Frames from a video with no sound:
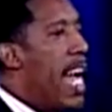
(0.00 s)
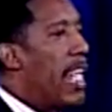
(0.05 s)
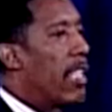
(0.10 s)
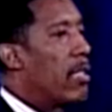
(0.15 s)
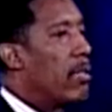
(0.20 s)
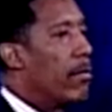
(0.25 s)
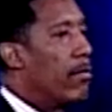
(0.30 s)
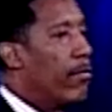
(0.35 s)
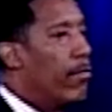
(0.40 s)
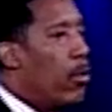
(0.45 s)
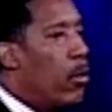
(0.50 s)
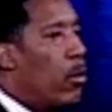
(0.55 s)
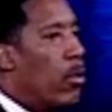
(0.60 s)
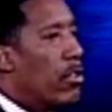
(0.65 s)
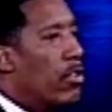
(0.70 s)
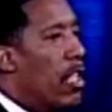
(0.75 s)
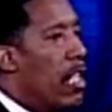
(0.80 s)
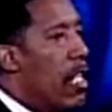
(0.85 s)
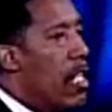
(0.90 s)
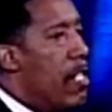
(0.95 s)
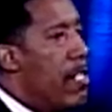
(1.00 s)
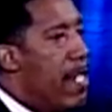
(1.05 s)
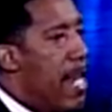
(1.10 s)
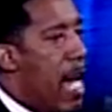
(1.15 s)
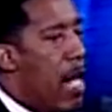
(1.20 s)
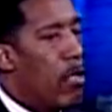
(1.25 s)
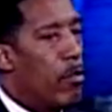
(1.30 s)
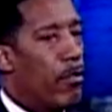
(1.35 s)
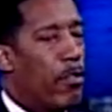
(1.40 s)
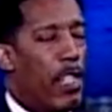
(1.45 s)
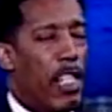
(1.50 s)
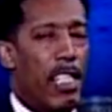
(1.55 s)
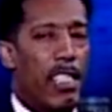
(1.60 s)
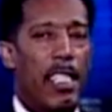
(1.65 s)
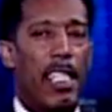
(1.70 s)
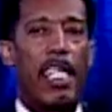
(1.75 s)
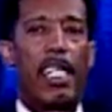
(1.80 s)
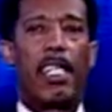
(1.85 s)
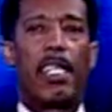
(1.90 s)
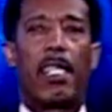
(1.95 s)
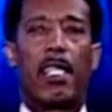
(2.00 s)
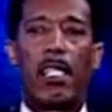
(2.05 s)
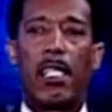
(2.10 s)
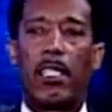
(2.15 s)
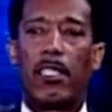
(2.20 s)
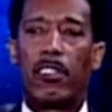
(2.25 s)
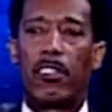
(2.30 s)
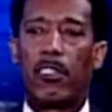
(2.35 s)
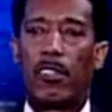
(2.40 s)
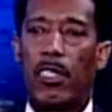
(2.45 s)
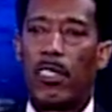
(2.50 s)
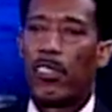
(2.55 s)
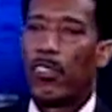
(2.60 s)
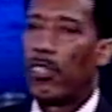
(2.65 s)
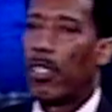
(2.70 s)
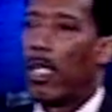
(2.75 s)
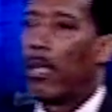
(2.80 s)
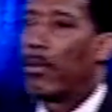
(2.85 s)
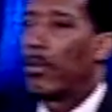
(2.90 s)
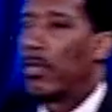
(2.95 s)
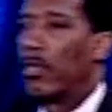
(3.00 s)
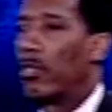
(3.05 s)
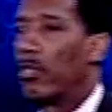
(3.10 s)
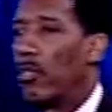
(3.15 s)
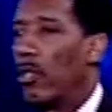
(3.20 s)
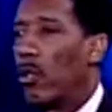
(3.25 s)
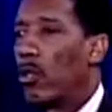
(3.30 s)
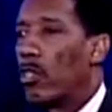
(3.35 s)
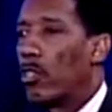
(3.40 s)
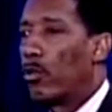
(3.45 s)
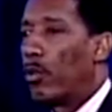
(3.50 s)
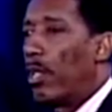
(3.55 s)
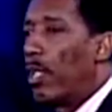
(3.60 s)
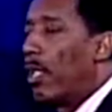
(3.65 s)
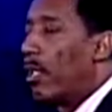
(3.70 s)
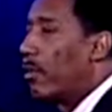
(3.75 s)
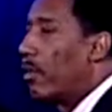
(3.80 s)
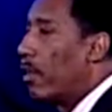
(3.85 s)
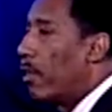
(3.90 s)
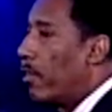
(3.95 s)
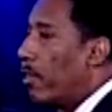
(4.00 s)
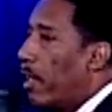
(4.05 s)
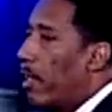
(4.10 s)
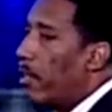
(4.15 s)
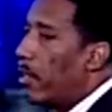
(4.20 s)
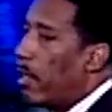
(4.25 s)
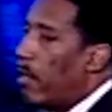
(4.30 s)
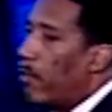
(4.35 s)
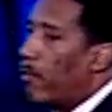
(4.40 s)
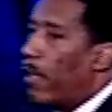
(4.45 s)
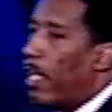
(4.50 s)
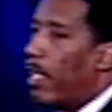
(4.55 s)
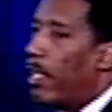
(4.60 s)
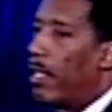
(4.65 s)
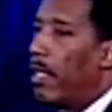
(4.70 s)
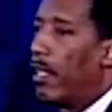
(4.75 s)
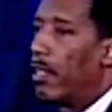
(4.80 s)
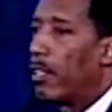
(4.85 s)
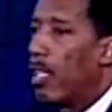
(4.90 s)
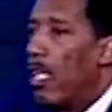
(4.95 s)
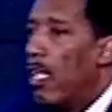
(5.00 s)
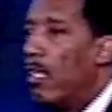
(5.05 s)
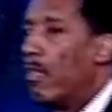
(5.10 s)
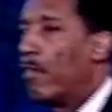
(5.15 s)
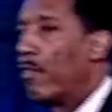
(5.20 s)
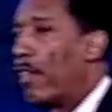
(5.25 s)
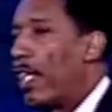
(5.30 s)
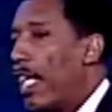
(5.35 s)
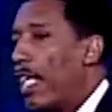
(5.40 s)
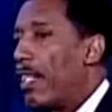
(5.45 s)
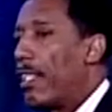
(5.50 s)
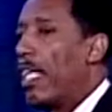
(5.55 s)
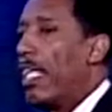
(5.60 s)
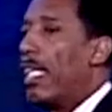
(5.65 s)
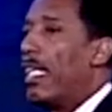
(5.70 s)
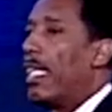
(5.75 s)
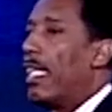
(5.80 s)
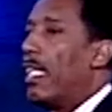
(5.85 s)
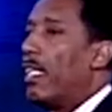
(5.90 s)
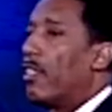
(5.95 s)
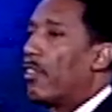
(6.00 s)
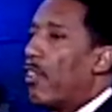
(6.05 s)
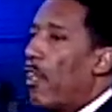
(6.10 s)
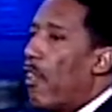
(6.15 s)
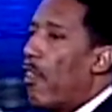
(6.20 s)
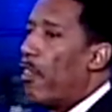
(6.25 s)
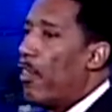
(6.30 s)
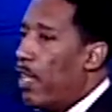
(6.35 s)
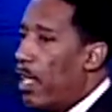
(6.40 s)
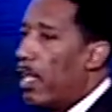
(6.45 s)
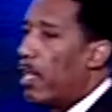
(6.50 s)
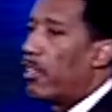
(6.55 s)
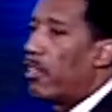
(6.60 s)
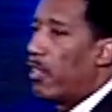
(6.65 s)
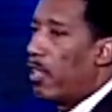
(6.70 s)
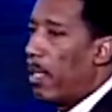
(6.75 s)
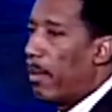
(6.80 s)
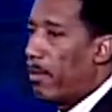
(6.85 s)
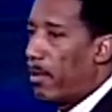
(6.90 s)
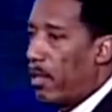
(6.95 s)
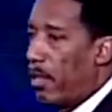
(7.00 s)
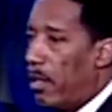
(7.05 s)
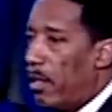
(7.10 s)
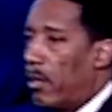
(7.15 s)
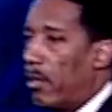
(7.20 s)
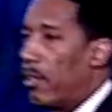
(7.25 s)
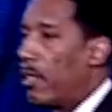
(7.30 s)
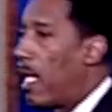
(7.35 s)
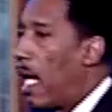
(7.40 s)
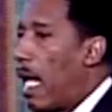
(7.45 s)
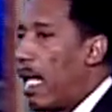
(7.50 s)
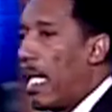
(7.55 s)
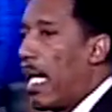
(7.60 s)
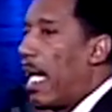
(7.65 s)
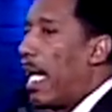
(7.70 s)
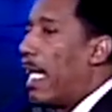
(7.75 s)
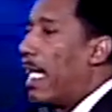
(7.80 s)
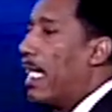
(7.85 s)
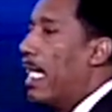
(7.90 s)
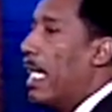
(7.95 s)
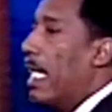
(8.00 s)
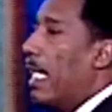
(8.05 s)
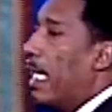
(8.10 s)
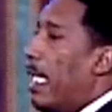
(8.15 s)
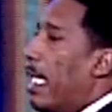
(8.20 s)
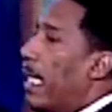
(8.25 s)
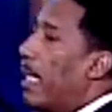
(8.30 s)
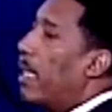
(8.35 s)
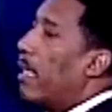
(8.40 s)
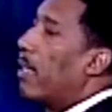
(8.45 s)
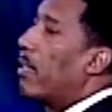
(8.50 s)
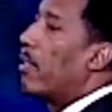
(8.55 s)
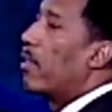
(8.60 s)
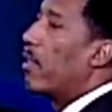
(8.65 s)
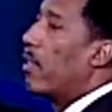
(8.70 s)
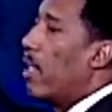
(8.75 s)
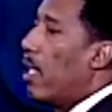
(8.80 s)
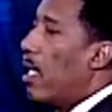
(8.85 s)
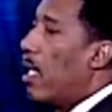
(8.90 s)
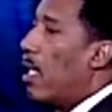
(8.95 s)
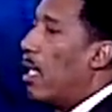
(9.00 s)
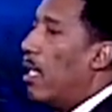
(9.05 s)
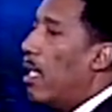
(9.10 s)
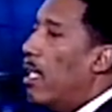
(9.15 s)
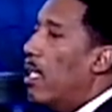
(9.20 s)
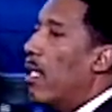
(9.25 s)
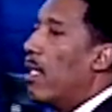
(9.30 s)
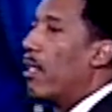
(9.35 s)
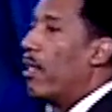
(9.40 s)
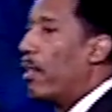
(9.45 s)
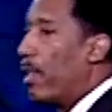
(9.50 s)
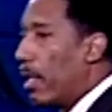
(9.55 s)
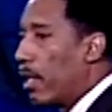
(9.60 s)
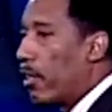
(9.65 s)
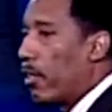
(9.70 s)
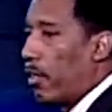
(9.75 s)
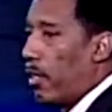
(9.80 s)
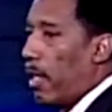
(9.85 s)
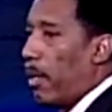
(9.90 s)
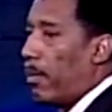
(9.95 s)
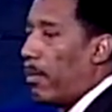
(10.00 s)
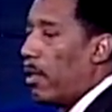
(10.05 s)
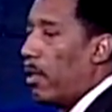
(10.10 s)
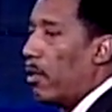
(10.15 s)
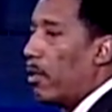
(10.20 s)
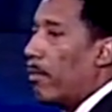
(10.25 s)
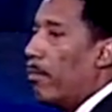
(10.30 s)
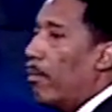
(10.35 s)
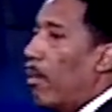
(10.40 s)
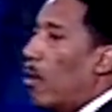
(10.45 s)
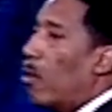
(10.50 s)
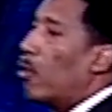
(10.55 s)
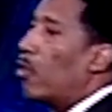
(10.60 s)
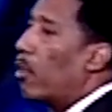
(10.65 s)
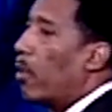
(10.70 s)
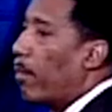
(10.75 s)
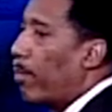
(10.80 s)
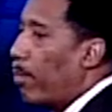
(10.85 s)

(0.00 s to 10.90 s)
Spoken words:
active force. Now faith is the substance. Notice what else it says that faith is. Faith is the substance, not a. It is the substance. Most